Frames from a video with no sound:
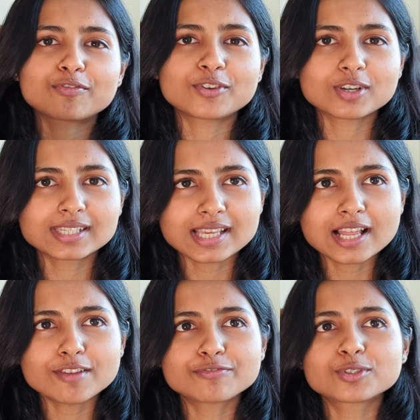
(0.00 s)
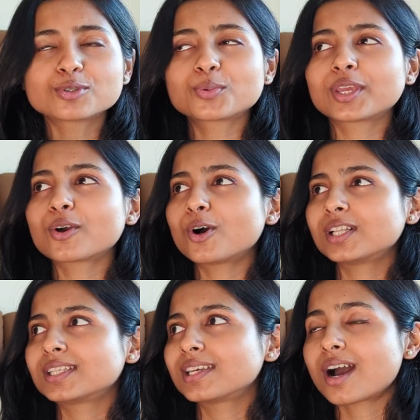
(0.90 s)
of yourself, to doing
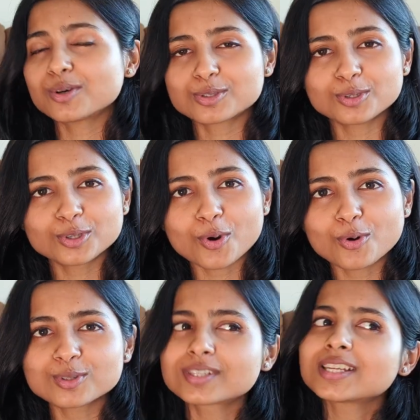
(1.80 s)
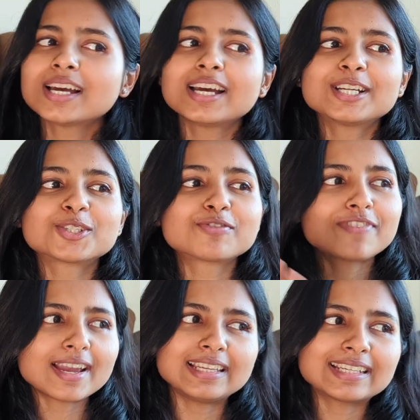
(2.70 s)
all the household chores, to
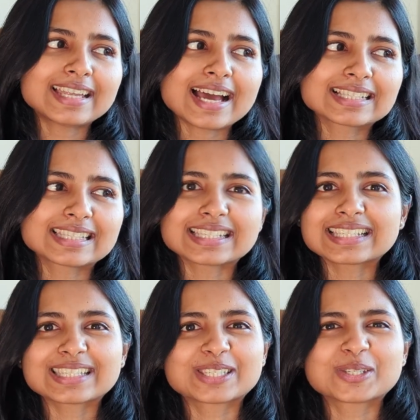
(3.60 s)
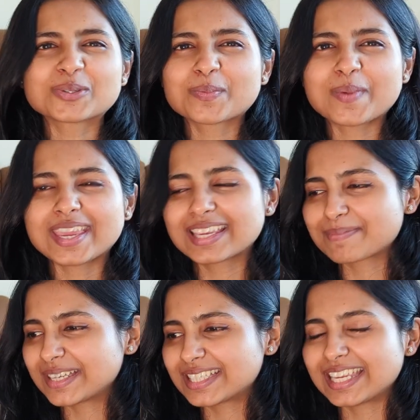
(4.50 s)
filing taxes, to
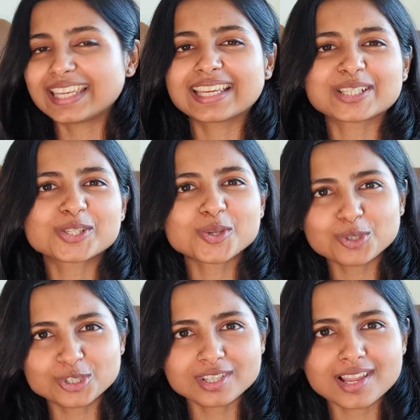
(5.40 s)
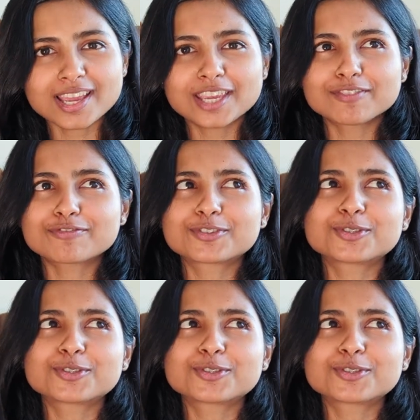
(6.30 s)
maintaining a social life,